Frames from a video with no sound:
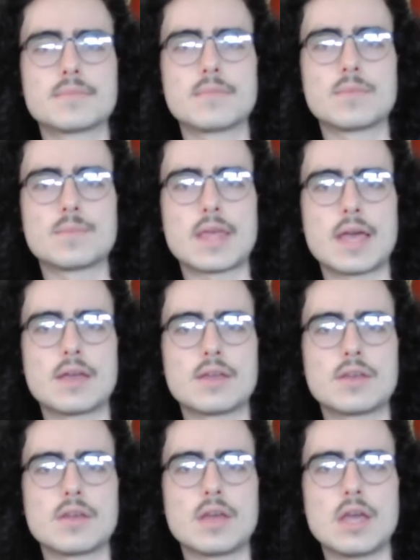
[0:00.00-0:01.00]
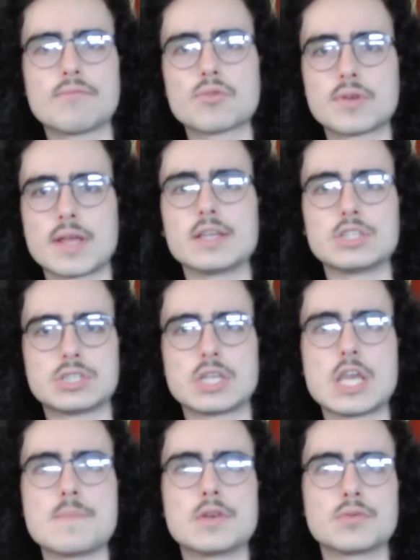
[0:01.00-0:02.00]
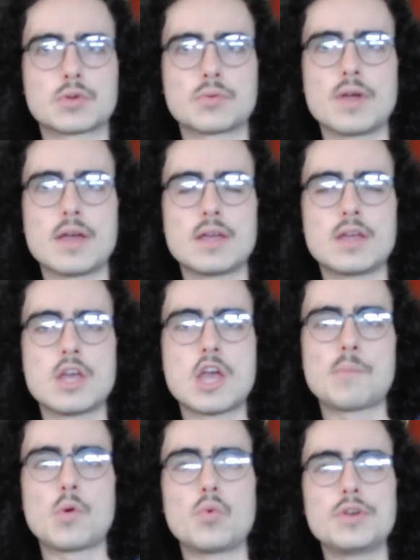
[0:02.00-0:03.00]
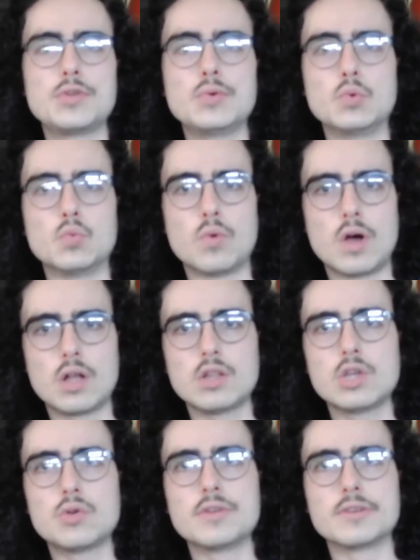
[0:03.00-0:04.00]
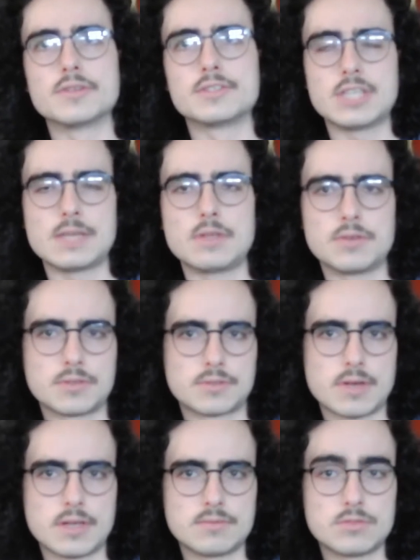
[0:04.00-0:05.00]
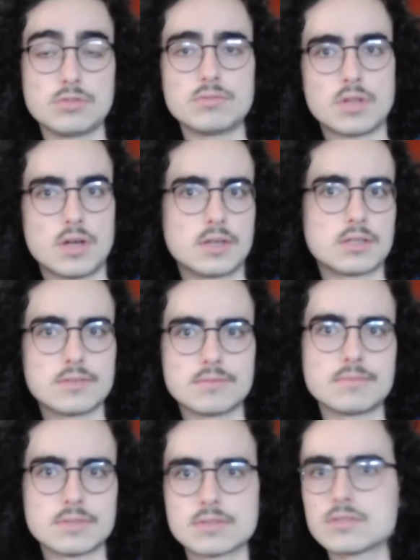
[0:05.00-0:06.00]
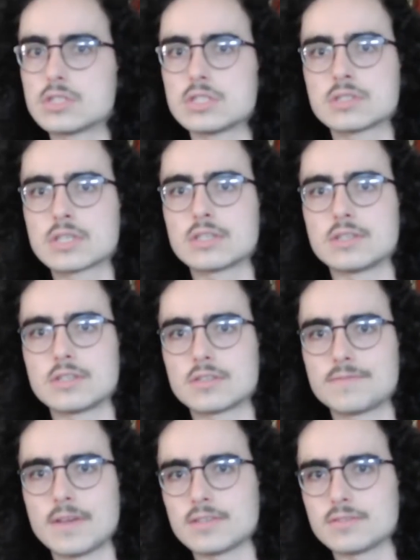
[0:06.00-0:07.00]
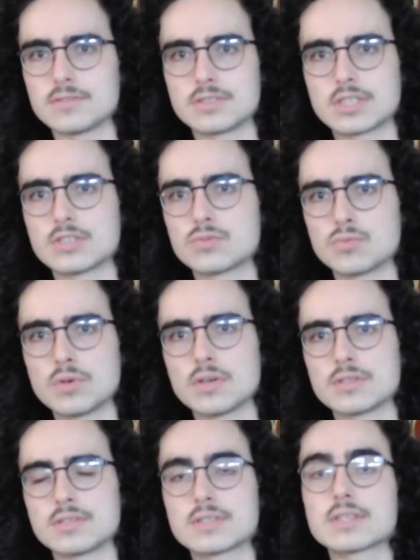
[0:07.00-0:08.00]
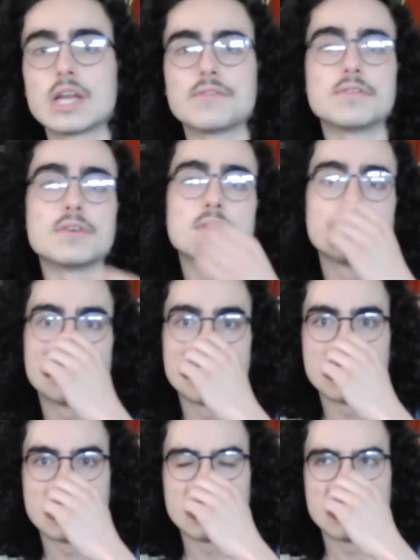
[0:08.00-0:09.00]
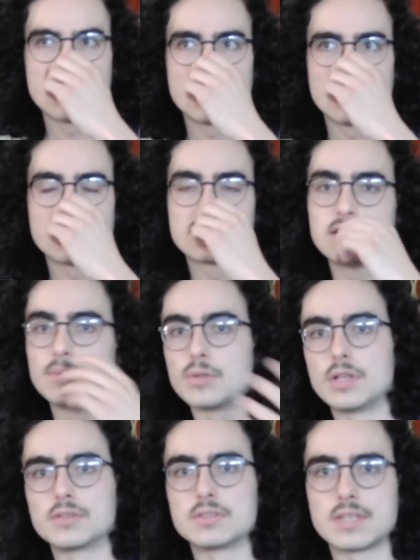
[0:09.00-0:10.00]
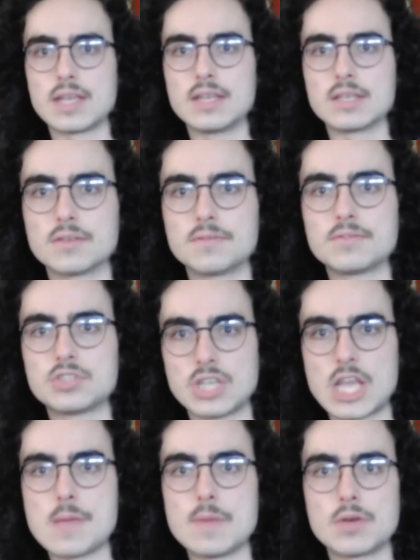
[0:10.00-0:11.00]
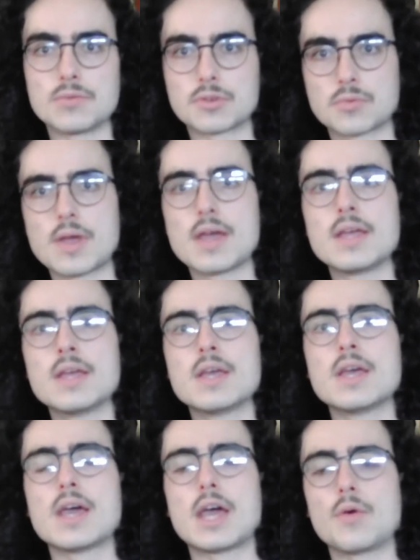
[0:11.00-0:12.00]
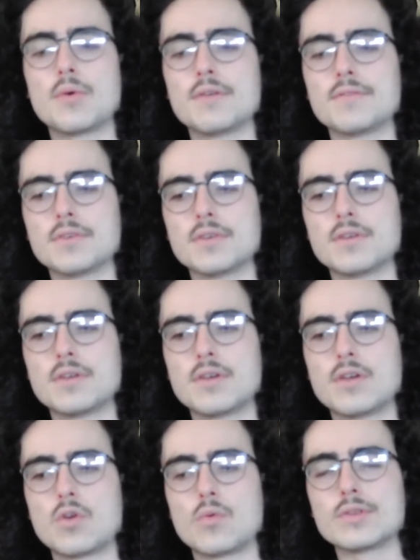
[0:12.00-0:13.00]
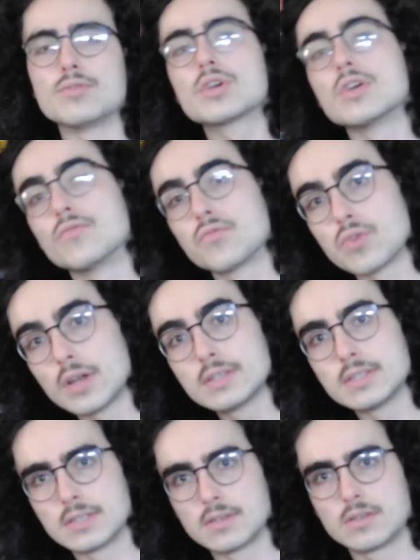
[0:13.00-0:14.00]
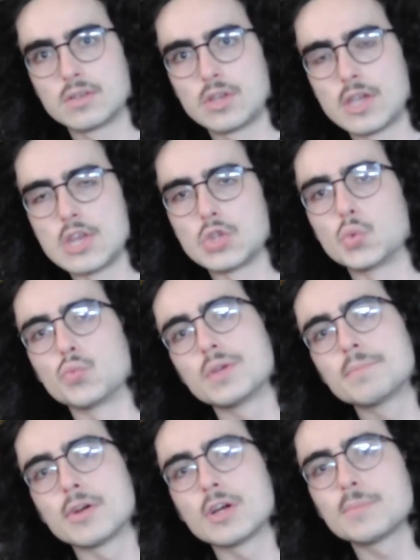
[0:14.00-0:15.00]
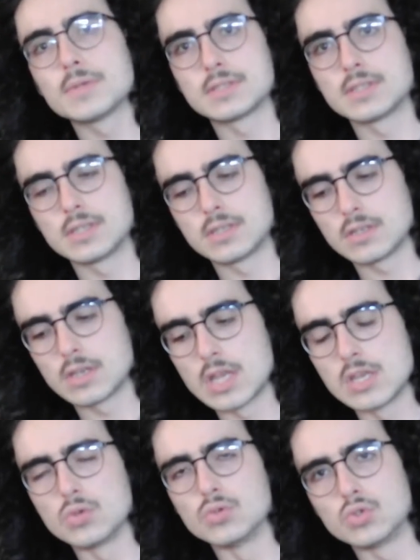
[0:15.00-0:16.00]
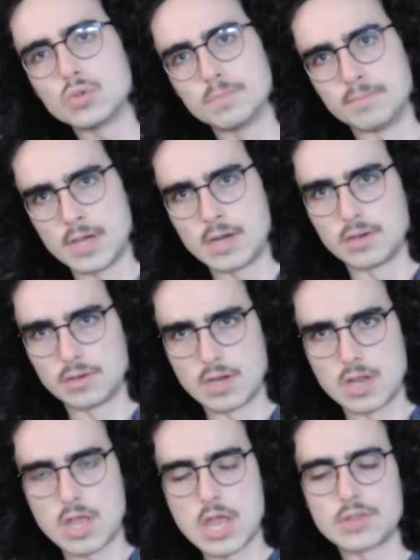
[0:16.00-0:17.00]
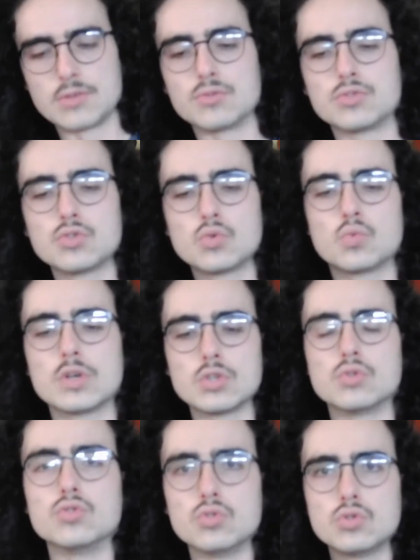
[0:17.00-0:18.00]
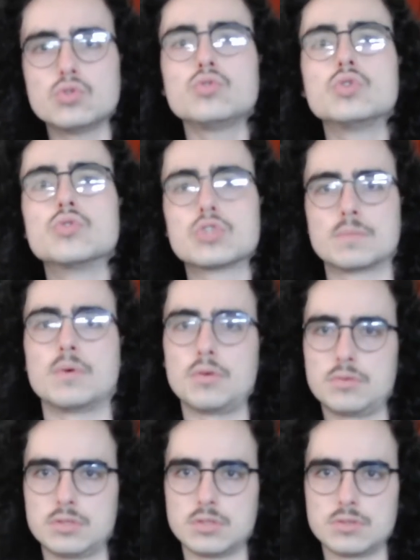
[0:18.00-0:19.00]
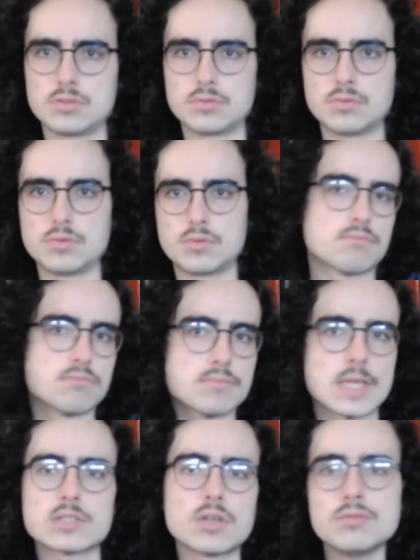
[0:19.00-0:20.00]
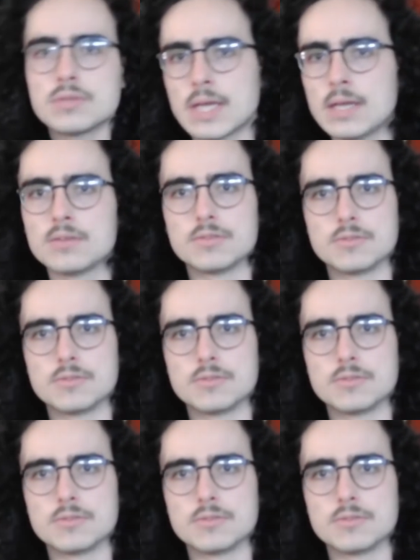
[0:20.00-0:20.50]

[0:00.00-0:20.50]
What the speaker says: that everyone has shame and regret, but when you wallow in your shame and regret too long, it just festers, it gets worse. It's kind of a simple understanding shame and regret. However, when you confront it and you repurpose it and you do better and you do what you knew you were supposed to do, that's all you can do.